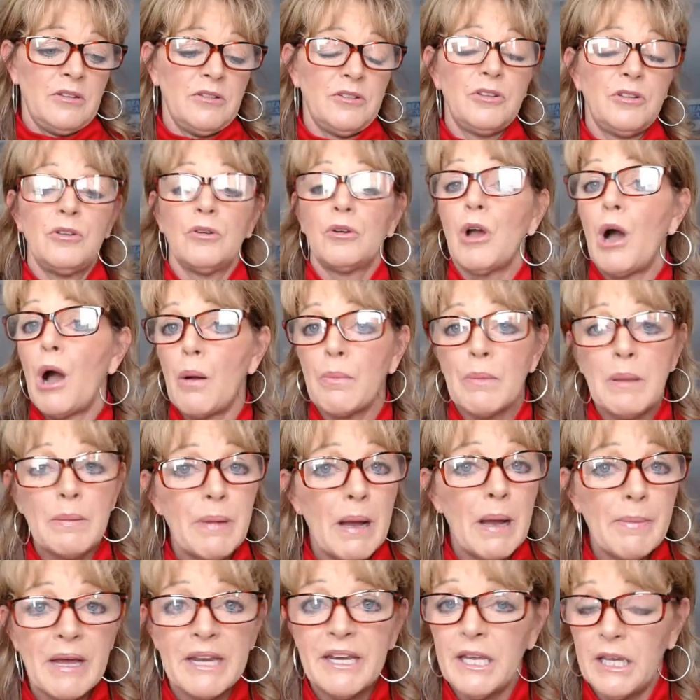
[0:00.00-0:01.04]
Do you call me
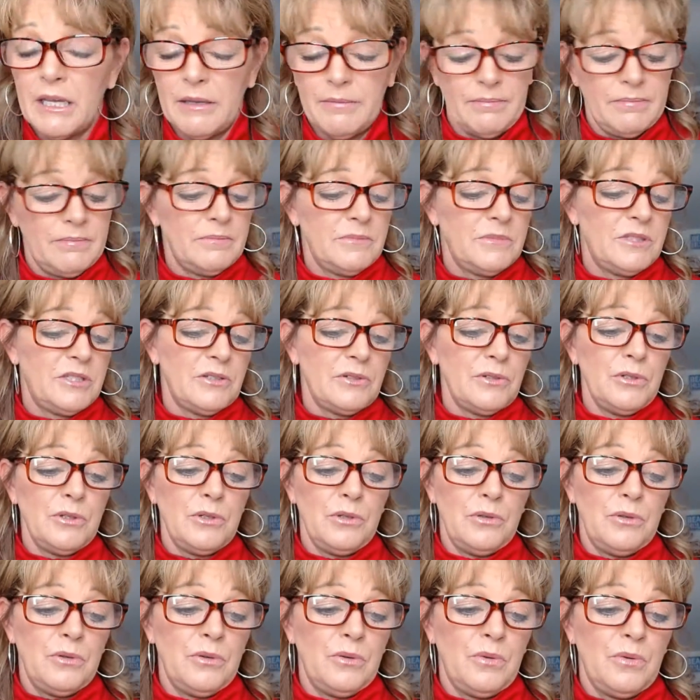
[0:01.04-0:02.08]
by my name? Do
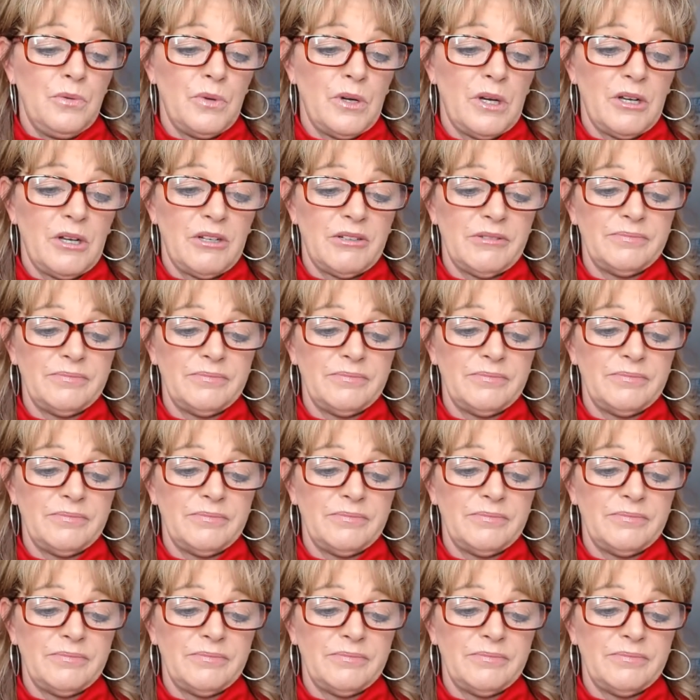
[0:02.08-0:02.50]
you,